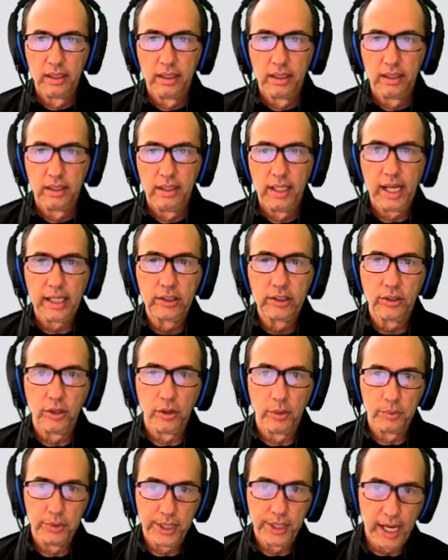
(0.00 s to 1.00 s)
Next
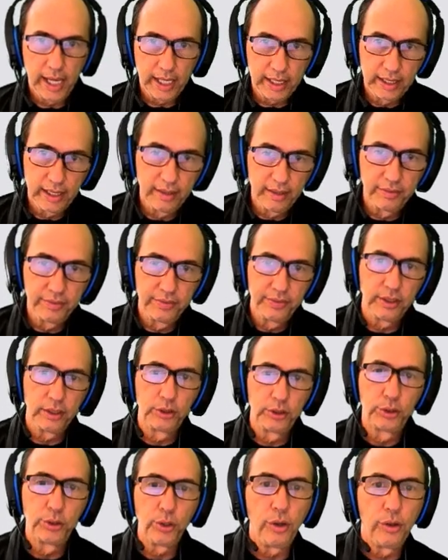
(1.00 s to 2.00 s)
objective,
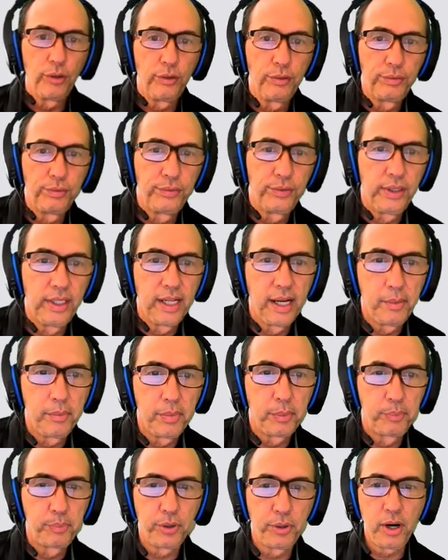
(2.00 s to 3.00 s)
solve number
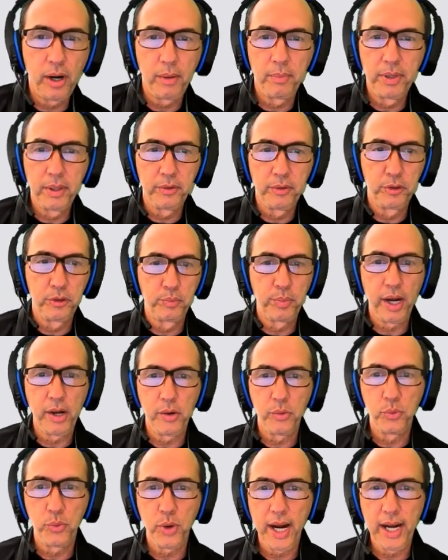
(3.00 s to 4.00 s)
problems by
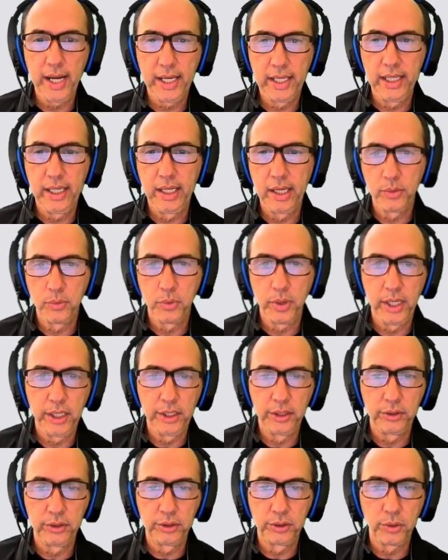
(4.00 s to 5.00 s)
writing
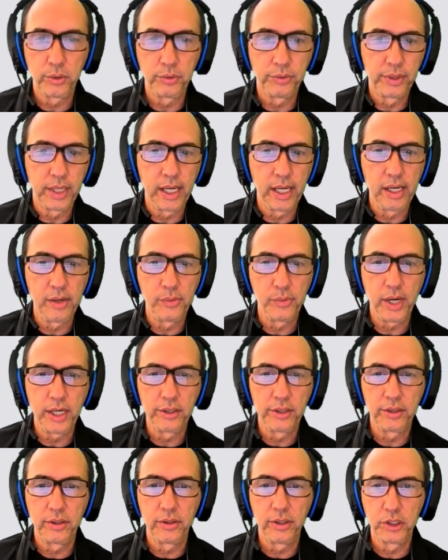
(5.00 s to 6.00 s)
equations containing
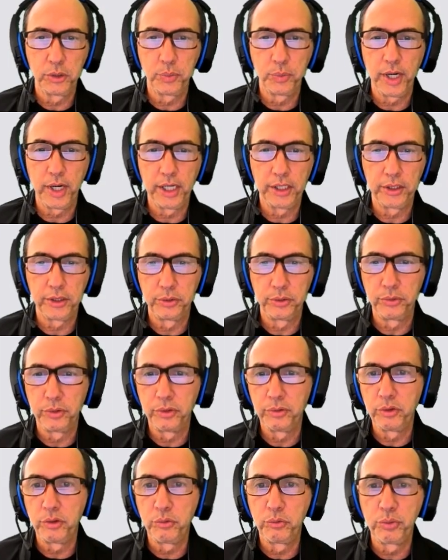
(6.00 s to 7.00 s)
rational expressions. We
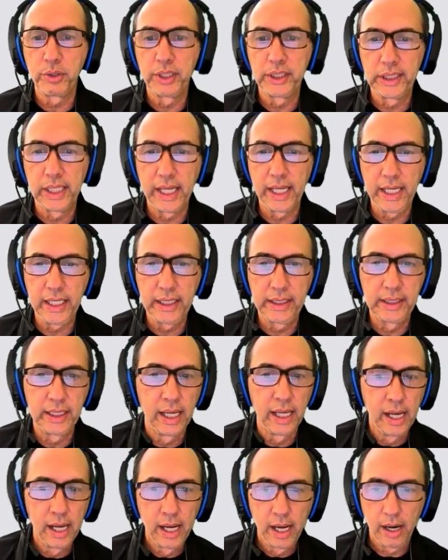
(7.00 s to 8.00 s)
will translate
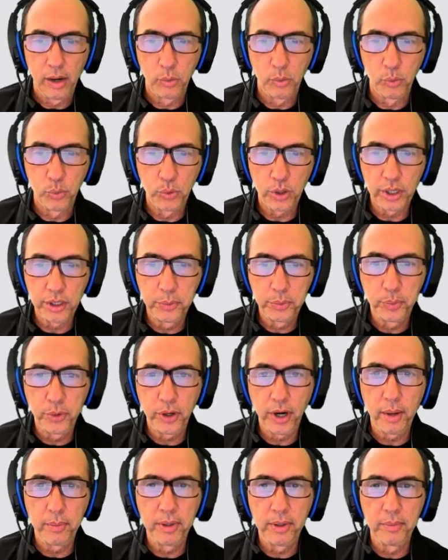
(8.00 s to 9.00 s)
a word
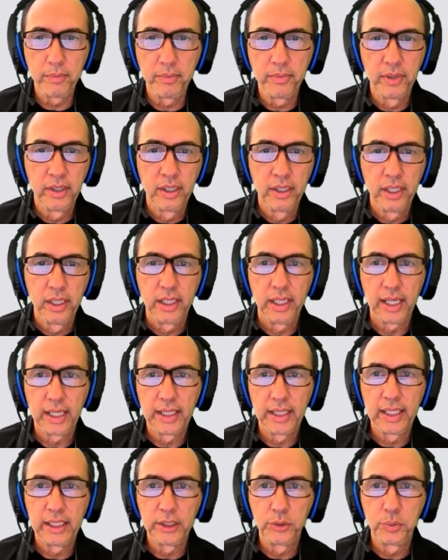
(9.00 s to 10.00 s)
problem like
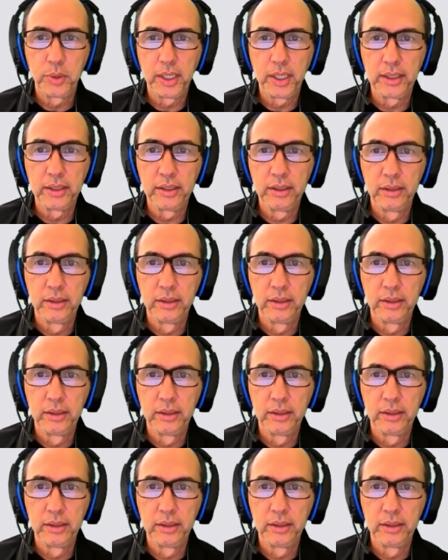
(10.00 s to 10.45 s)
this one.